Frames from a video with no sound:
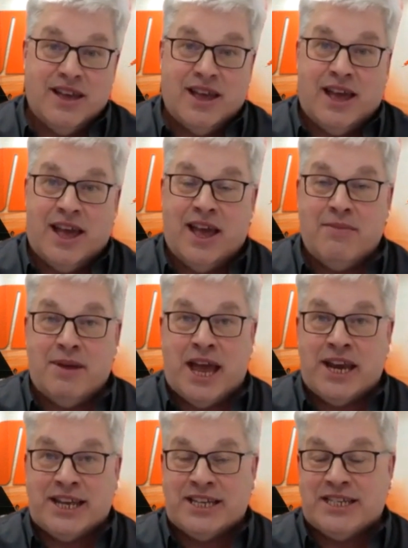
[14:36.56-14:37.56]
And
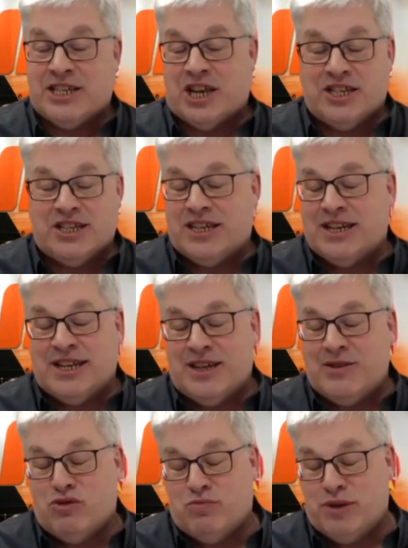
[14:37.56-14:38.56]

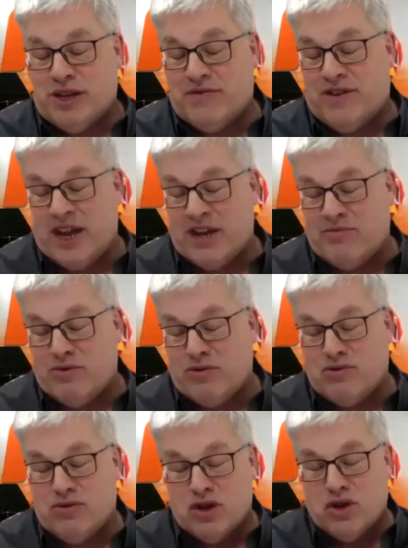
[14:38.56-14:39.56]
excitingly will be
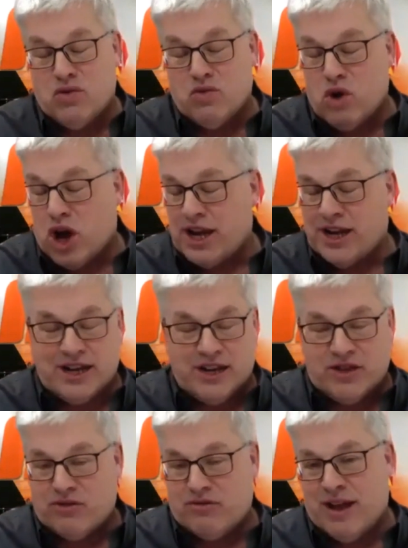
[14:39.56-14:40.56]
available
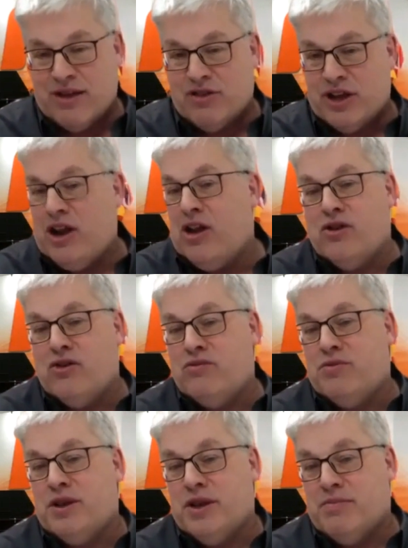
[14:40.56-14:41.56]
widely throughout the globe
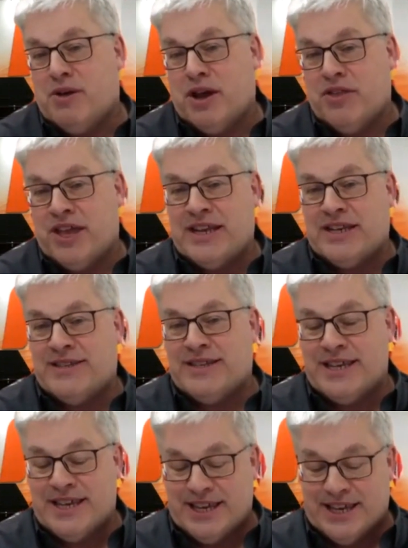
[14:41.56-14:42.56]
by the end of
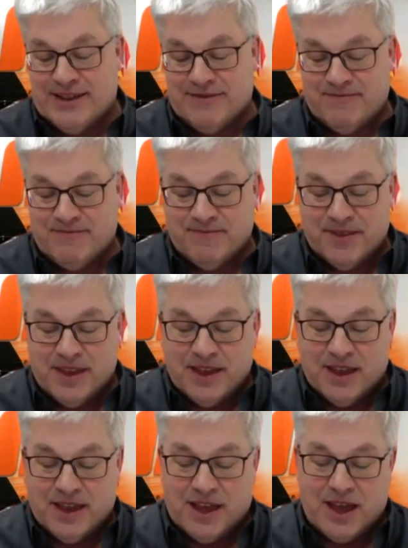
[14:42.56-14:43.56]
the year.
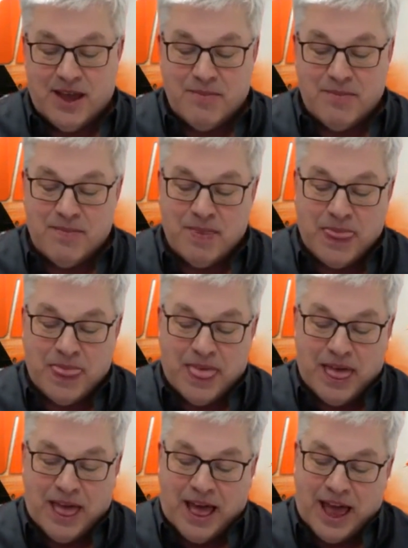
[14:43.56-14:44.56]
And
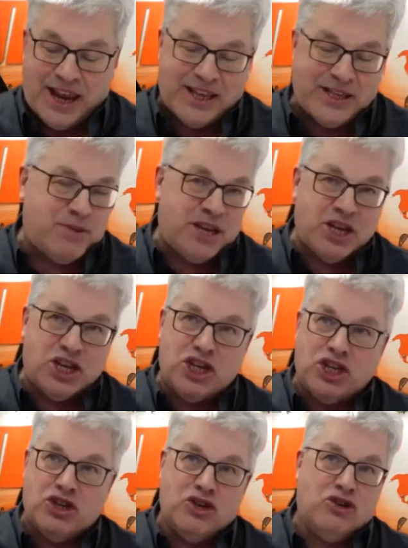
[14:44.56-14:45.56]
it's been a
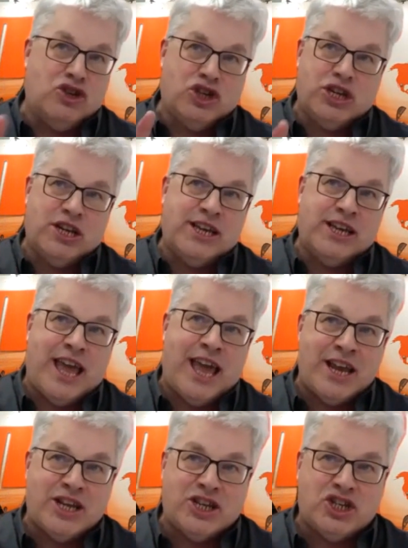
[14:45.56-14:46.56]
hugely
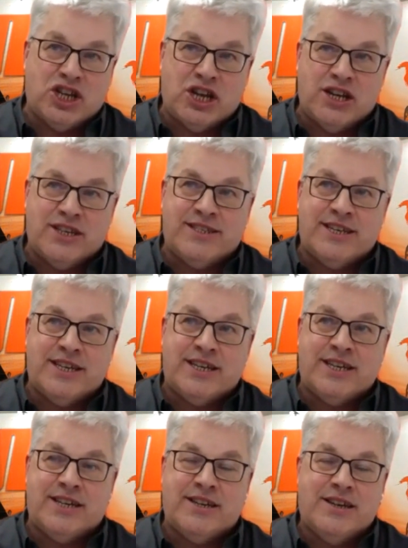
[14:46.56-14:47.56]

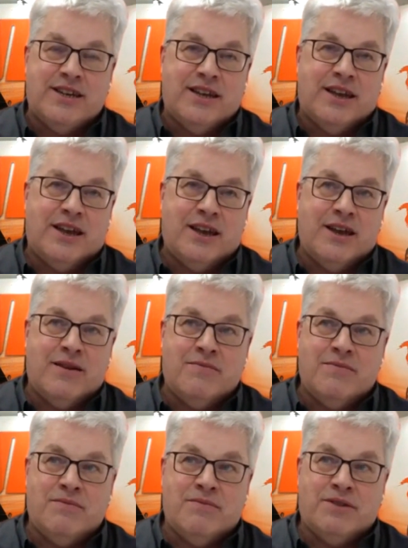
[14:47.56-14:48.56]
energizing
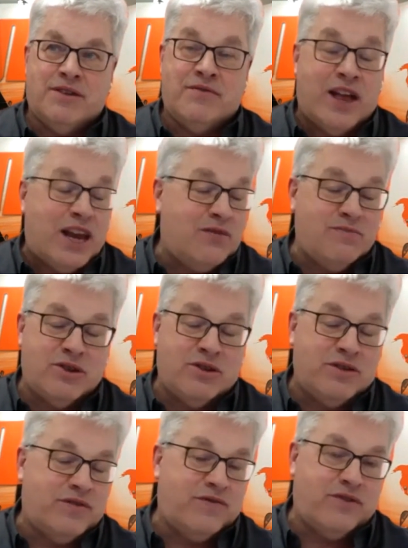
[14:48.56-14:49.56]

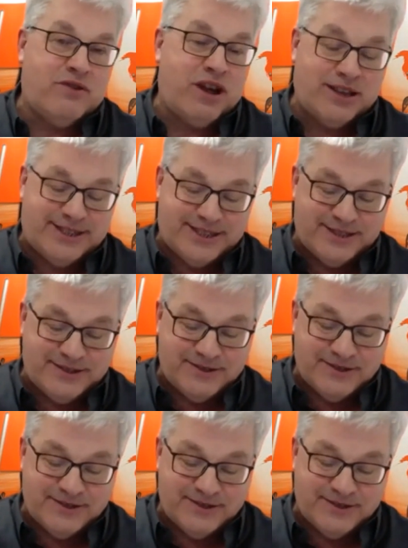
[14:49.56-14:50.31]
development for us.